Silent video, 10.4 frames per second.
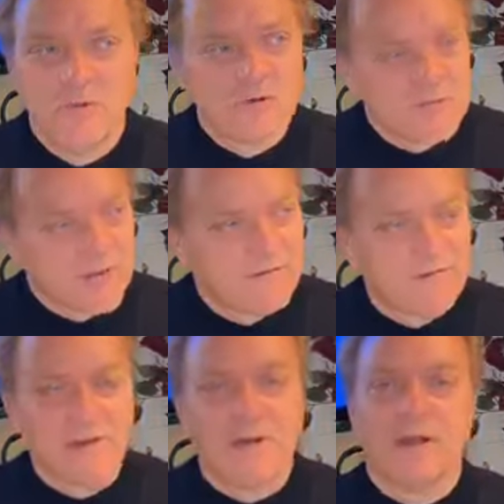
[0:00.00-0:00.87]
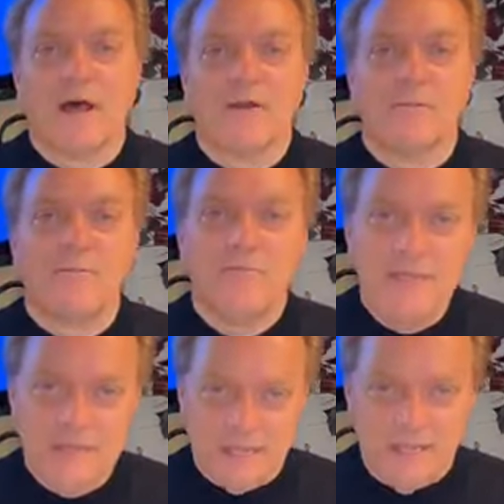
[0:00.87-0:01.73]
we're trying to figure out how to
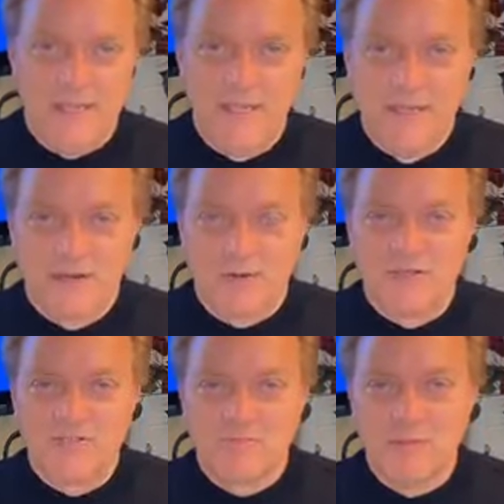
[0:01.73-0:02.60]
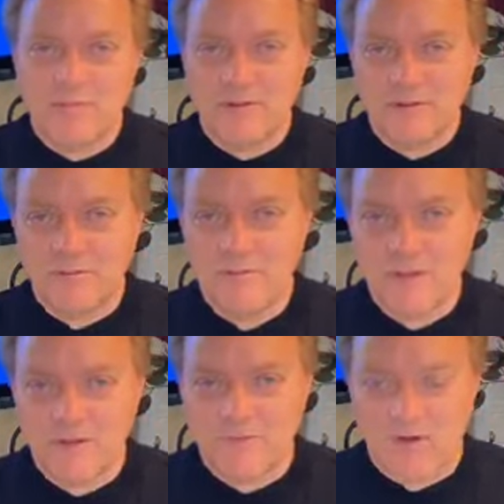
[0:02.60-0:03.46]
be Christ's people in the
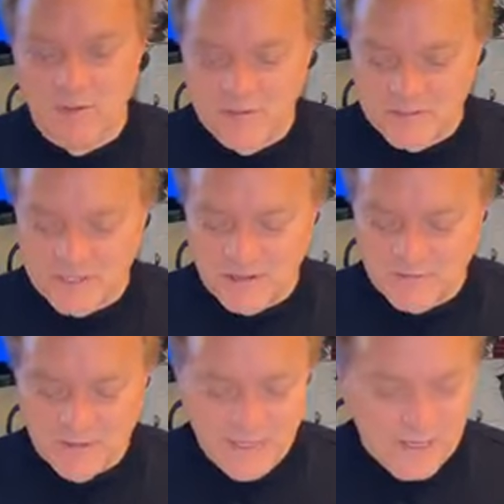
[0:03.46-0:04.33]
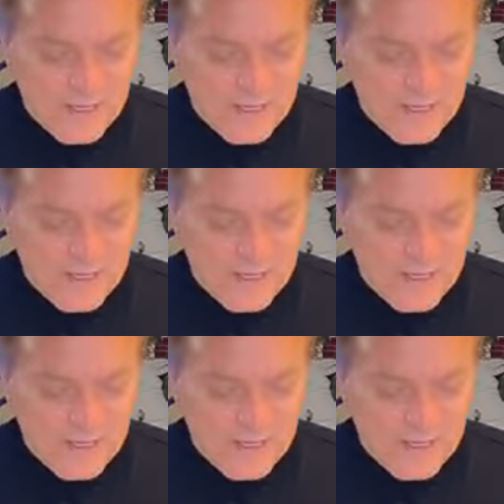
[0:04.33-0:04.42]
middle of all this stuff.